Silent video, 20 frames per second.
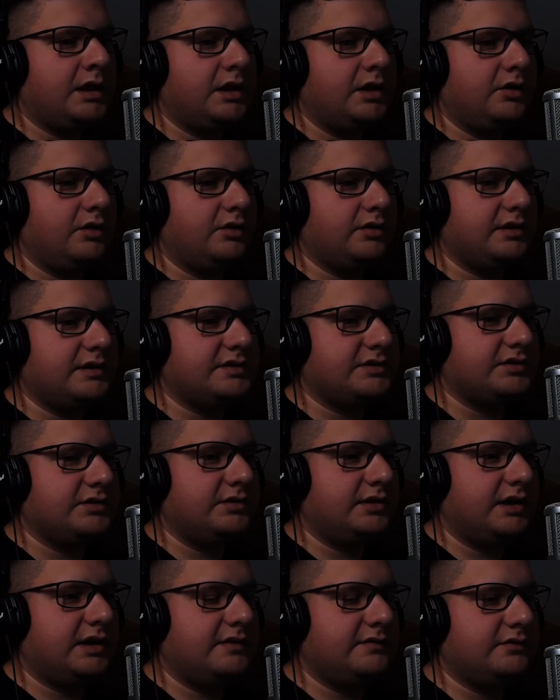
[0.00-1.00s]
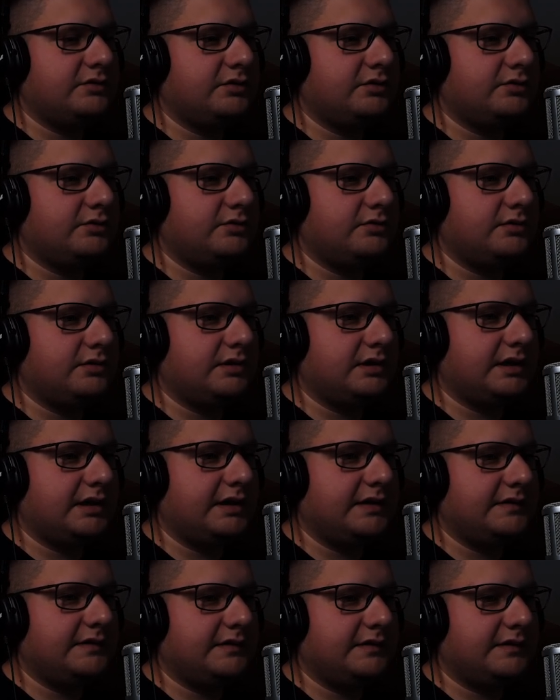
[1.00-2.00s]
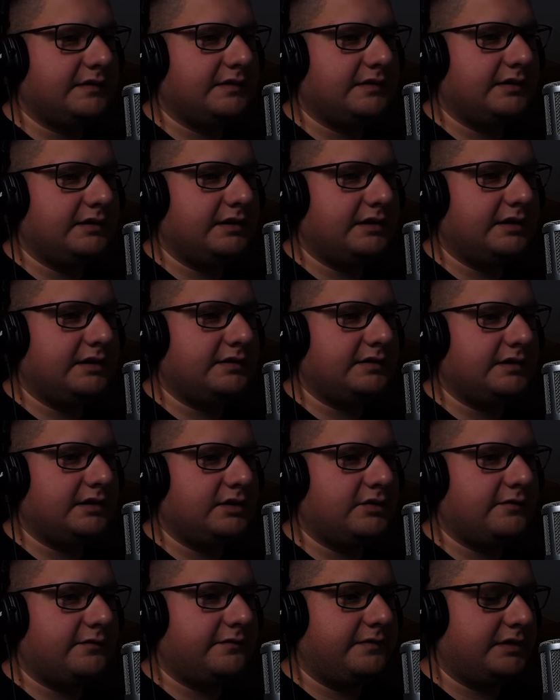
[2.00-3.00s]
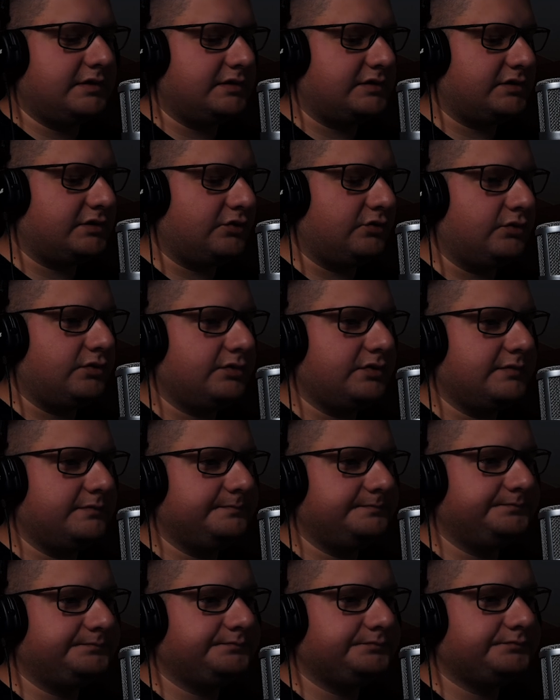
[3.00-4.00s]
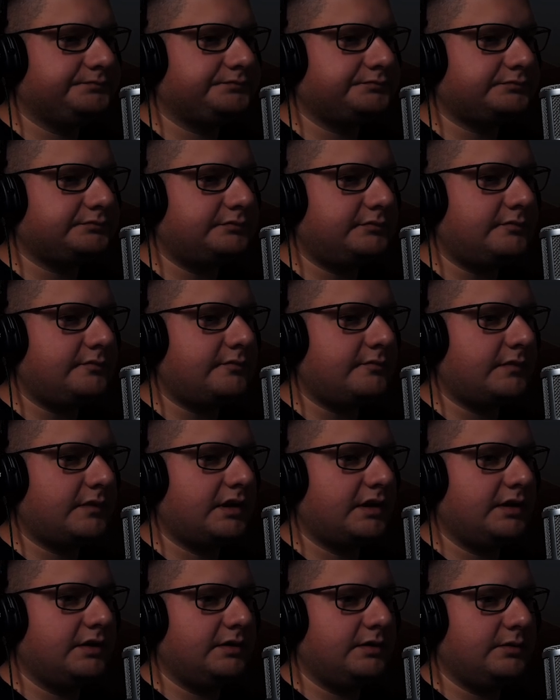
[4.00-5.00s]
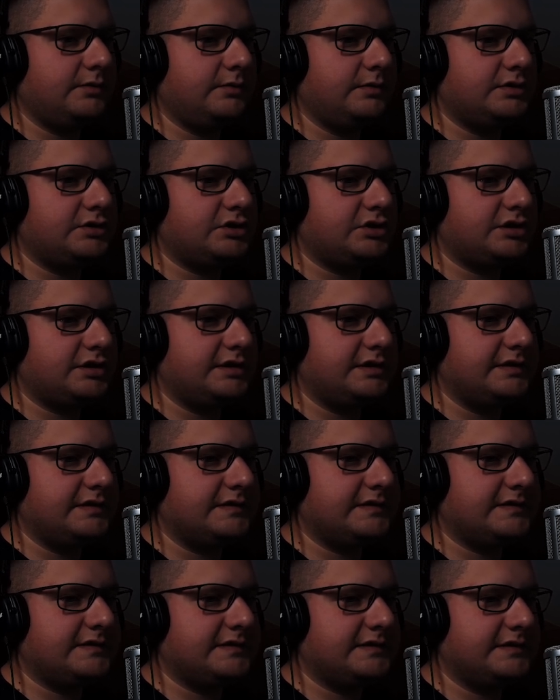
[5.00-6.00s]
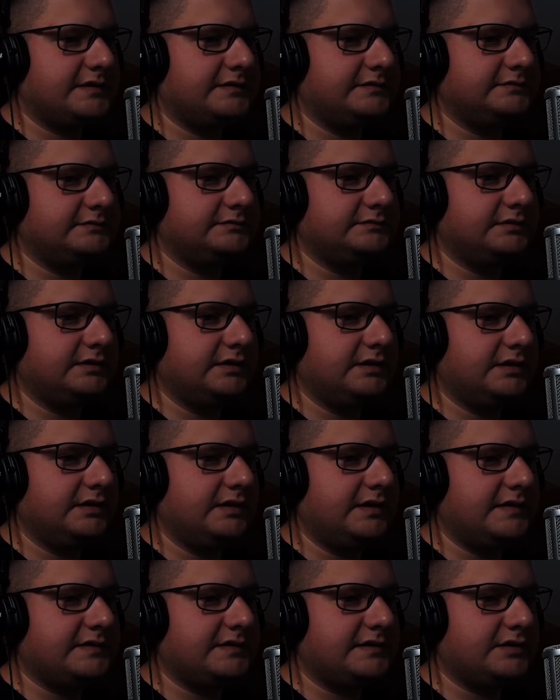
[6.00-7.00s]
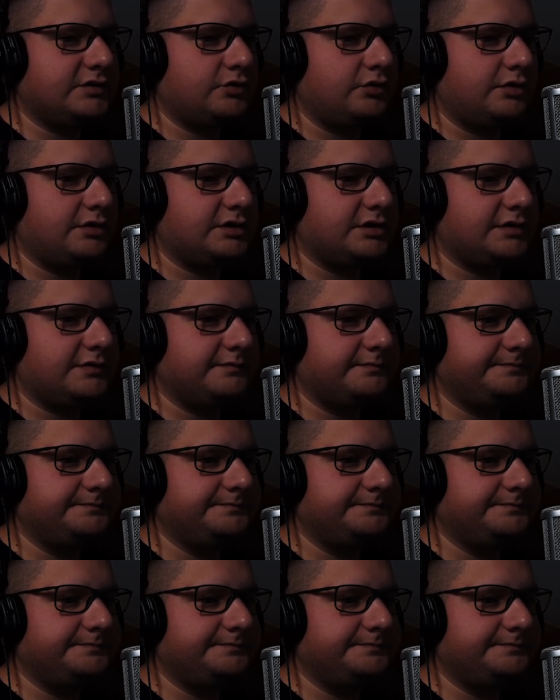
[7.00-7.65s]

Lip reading: Okay, so I'll go ahead and add our first node, which is lens distortion.